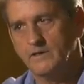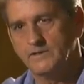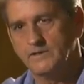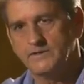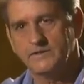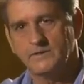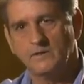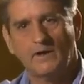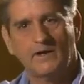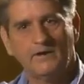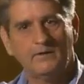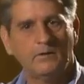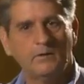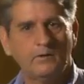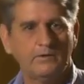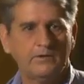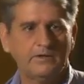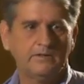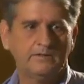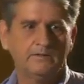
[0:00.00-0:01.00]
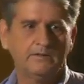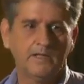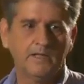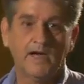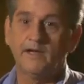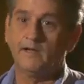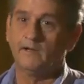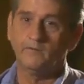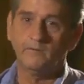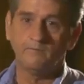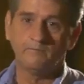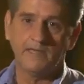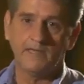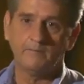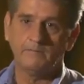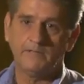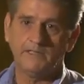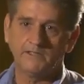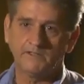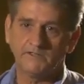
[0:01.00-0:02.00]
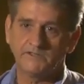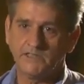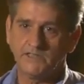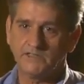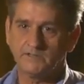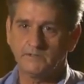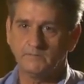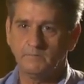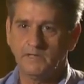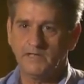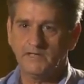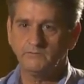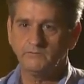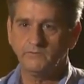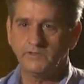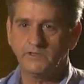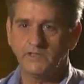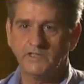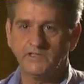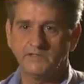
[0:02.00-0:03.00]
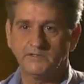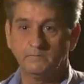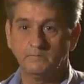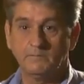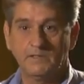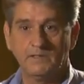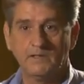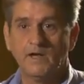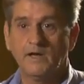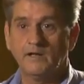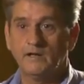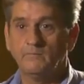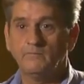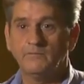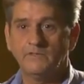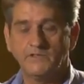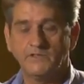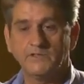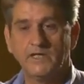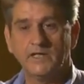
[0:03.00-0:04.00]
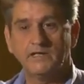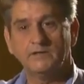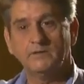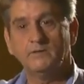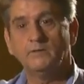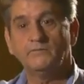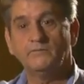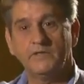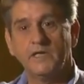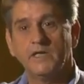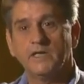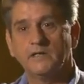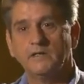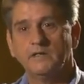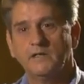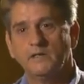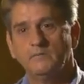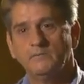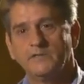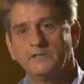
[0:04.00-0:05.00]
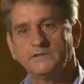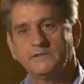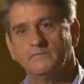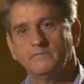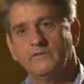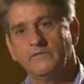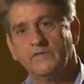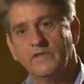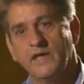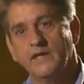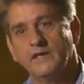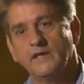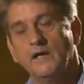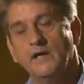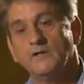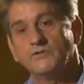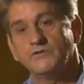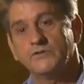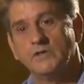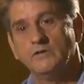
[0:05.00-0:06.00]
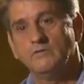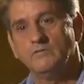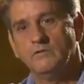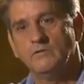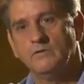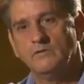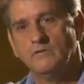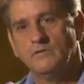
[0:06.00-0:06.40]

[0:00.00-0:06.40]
So I don't know, a lot of it may have been a sense of patriotism, but a lot of it just had to do with the economics of the thing also.